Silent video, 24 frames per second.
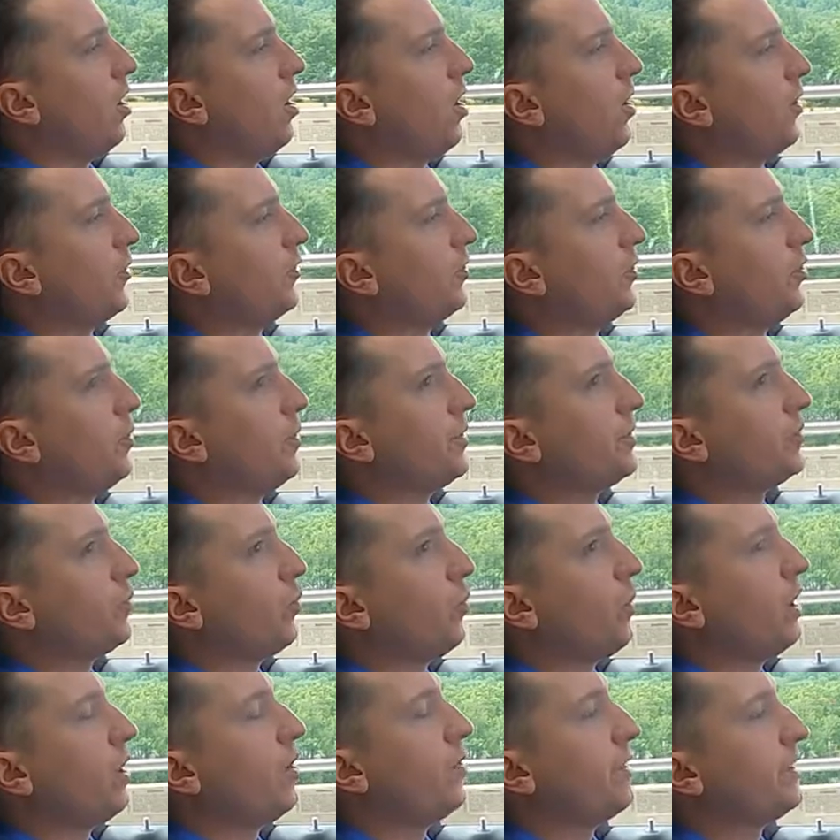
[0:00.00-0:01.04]
Also, as
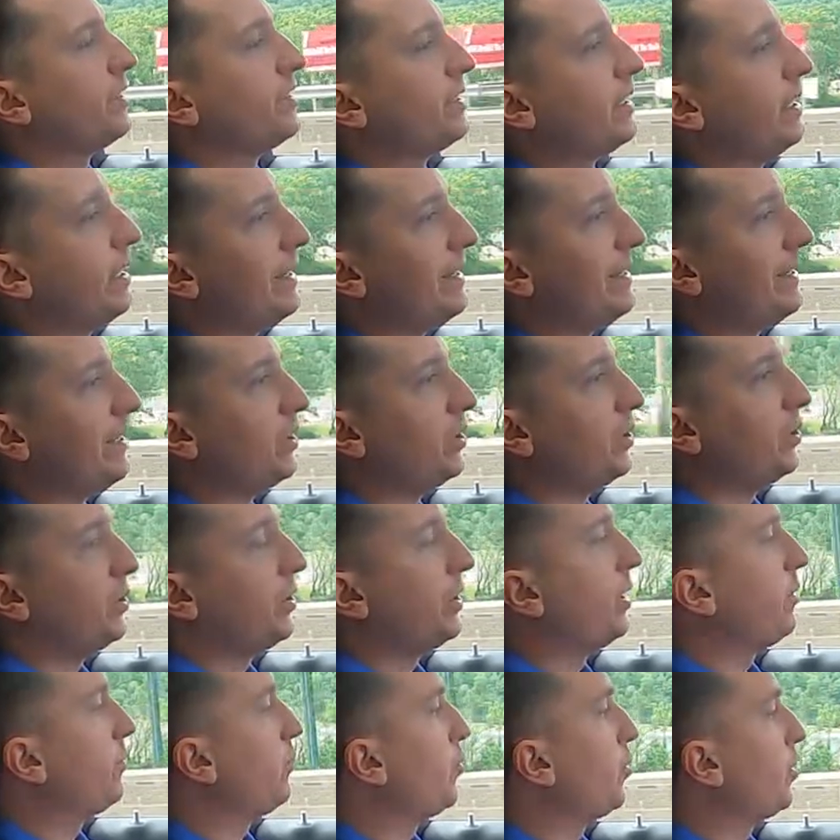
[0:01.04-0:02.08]
well, it's a dealer
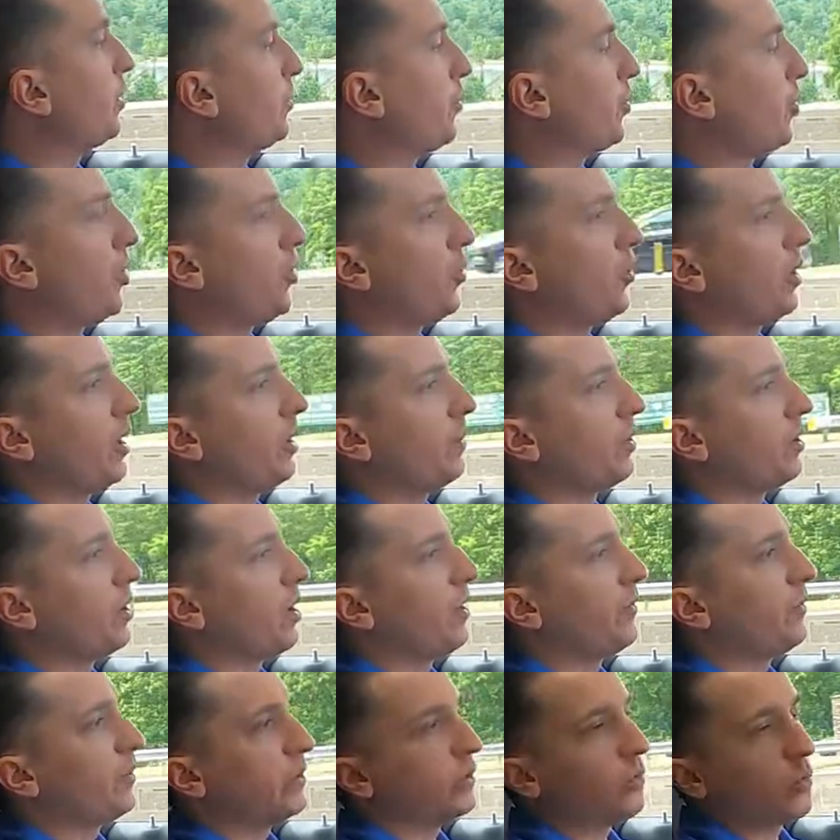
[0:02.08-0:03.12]
network program to
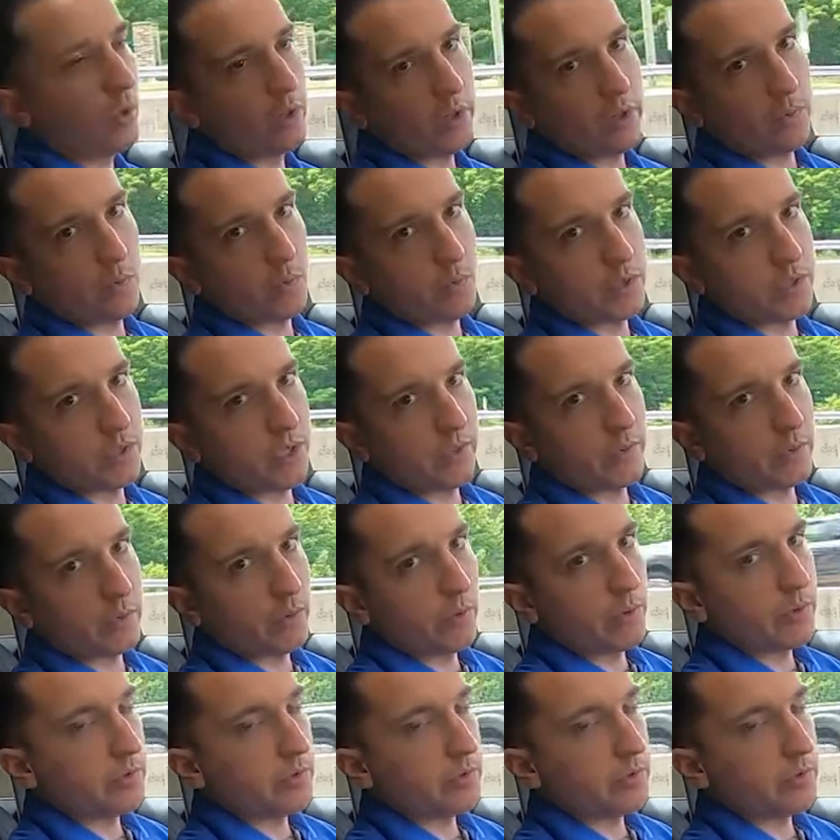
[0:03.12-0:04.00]
offer 24 7